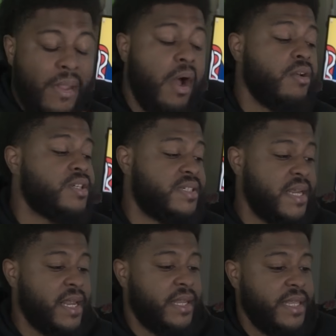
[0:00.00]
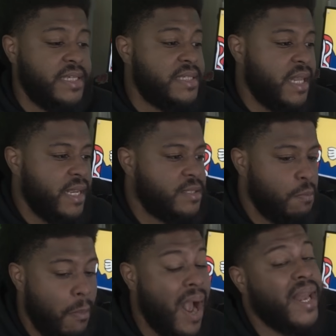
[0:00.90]
Now understand, these things
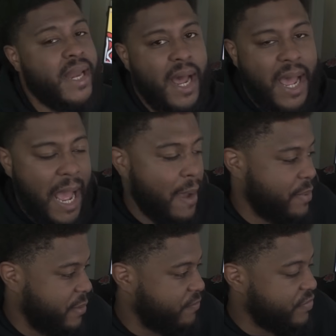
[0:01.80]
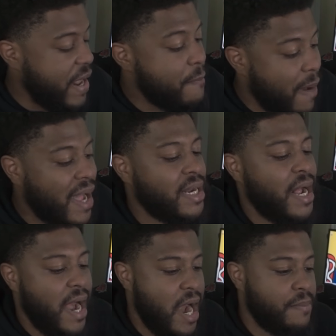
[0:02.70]
might not happen. They might
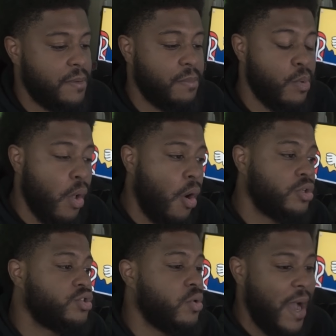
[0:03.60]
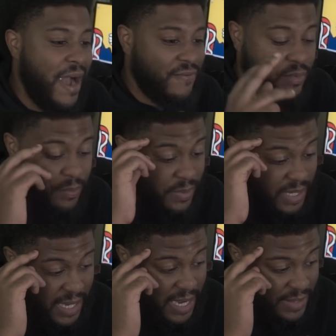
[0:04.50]
not happen, but we also have to
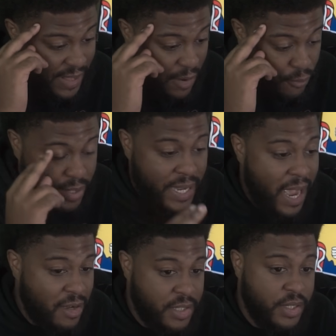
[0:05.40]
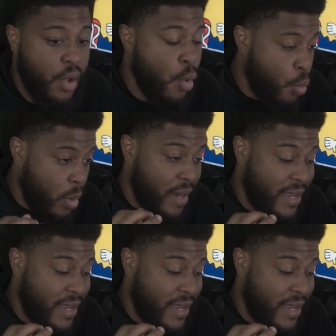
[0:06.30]
be in that reality where